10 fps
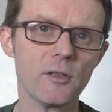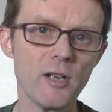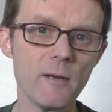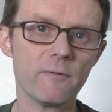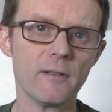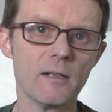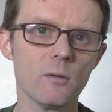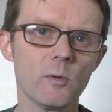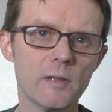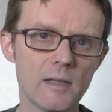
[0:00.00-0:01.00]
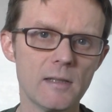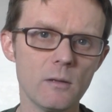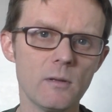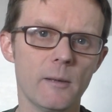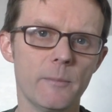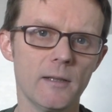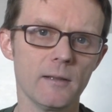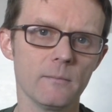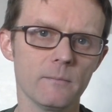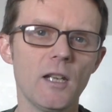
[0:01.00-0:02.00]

shamefully, what is still happening.